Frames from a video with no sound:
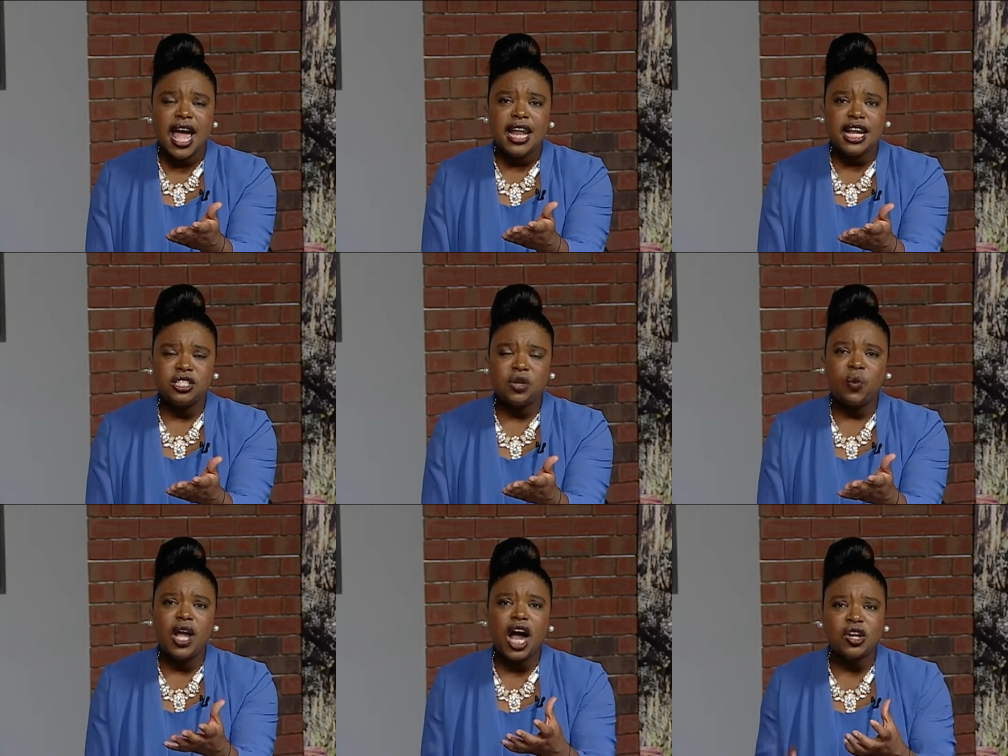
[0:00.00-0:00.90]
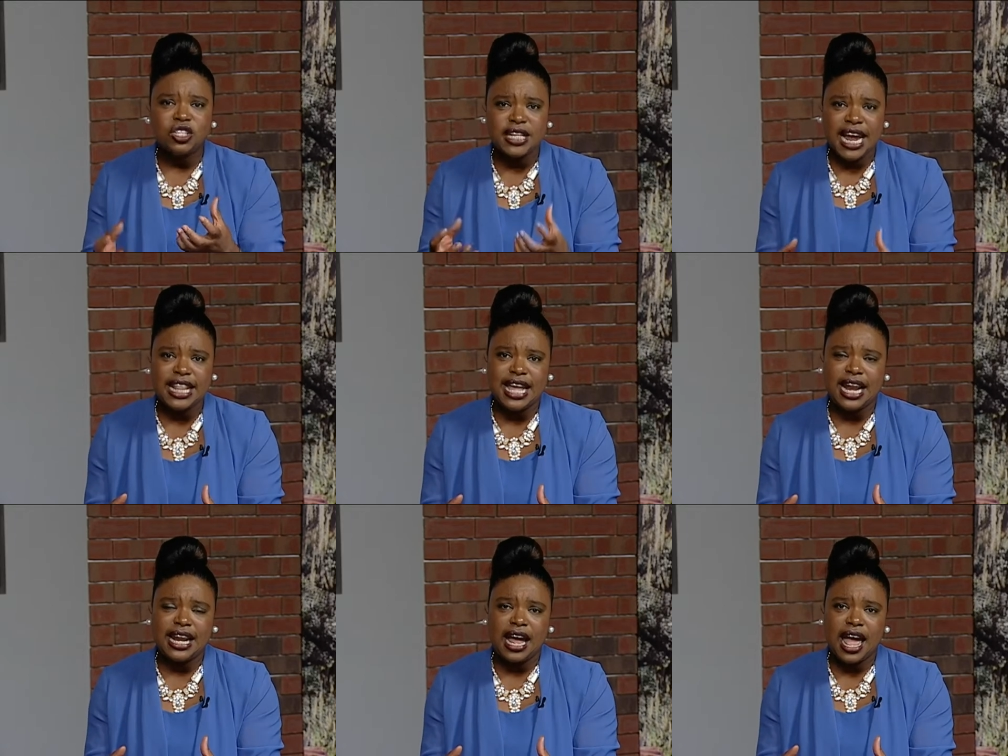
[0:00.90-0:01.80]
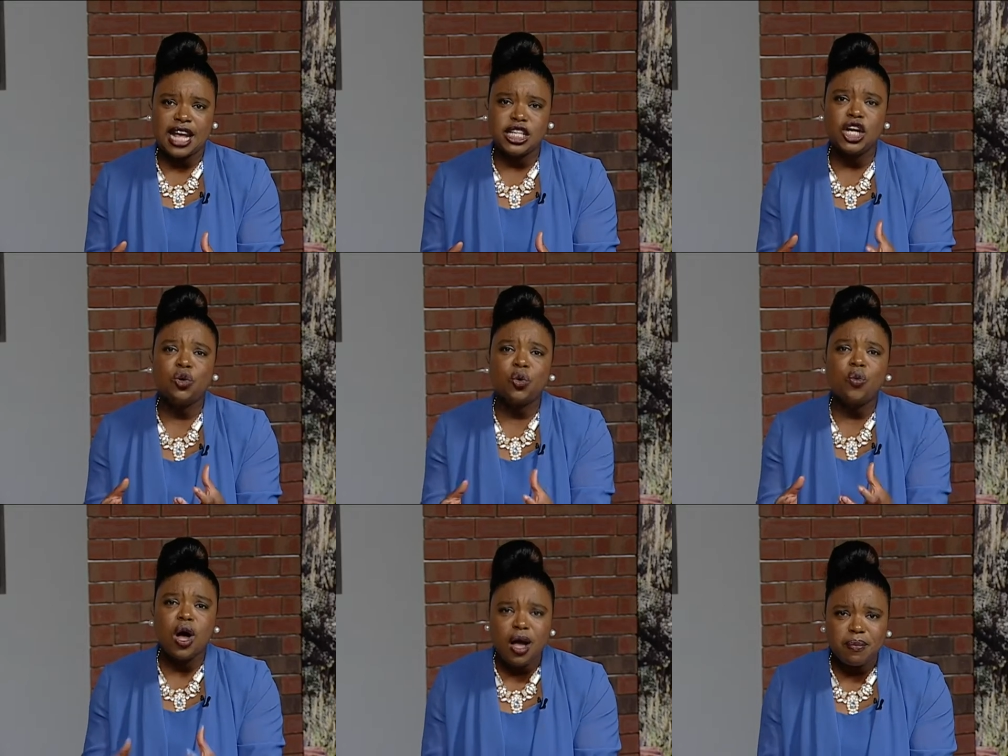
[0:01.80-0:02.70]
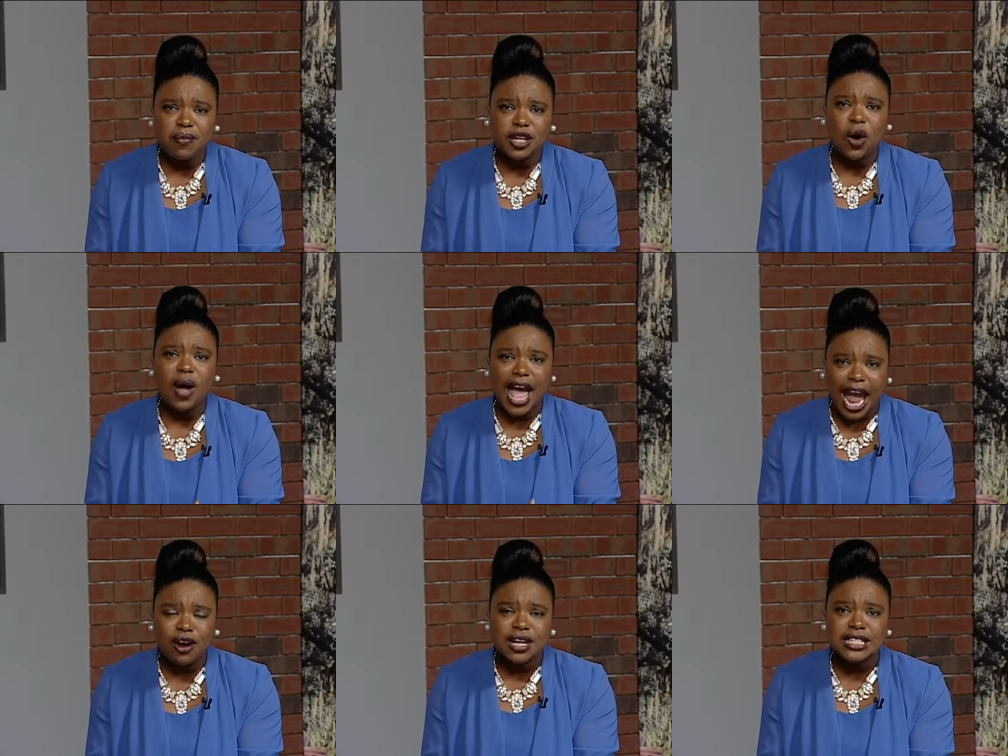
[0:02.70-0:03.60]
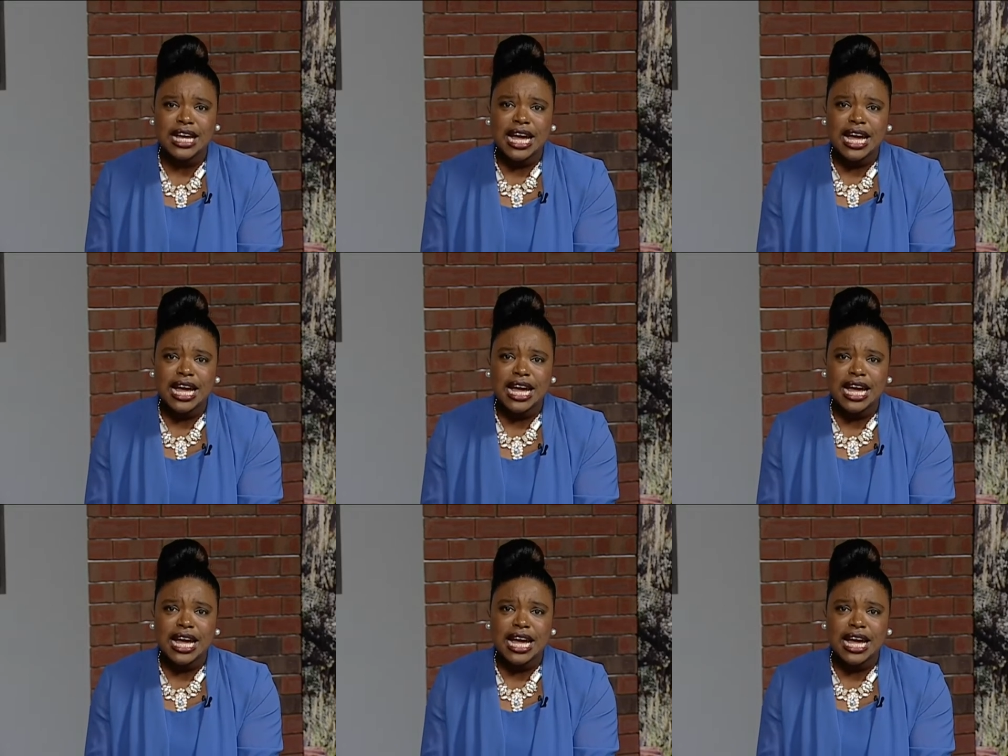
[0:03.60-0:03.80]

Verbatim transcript: Listen, we understand that as he grew up, Noah Harris,